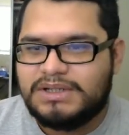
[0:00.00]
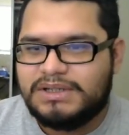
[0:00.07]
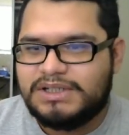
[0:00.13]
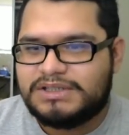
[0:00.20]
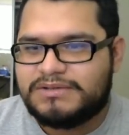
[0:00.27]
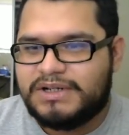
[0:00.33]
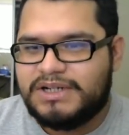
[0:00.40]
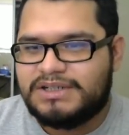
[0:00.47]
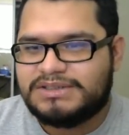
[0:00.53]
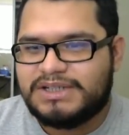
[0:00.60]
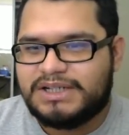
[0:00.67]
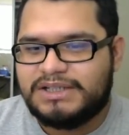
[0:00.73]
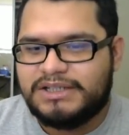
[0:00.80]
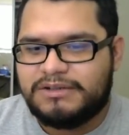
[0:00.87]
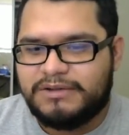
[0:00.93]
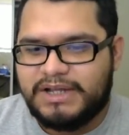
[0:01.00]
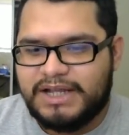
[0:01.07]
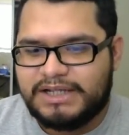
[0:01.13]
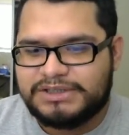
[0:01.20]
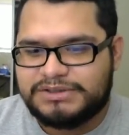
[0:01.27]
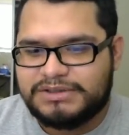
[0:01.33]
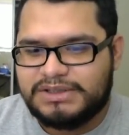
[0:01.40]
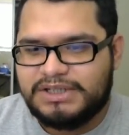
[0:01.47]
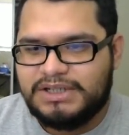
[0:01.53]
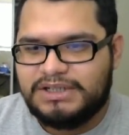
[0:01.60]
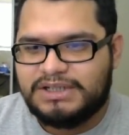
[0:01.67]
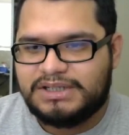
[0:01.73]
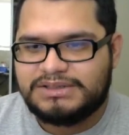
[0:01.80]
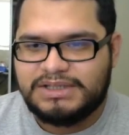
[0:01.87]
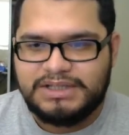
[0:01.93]
This right here is like a little extra thing.
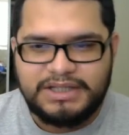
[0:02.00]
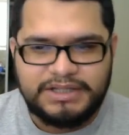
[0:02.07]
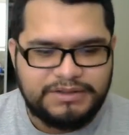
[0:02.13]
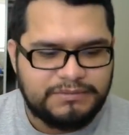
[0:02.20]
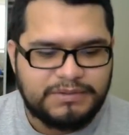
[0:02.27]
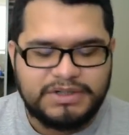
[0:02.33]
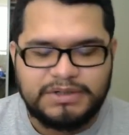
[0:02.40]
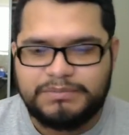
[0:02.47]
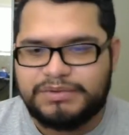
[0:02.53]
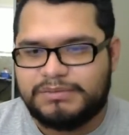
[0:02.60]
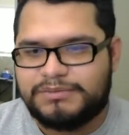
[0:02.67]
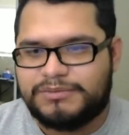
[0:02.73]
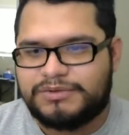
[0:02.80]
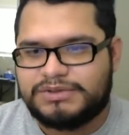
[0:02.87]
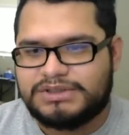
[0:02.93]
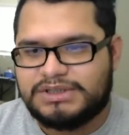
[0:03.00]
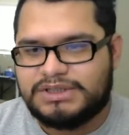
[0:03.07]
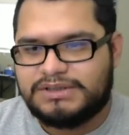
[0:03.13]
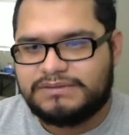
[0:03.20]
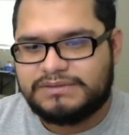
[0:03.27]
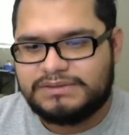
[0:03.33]
Let's say that you want to put more stuff.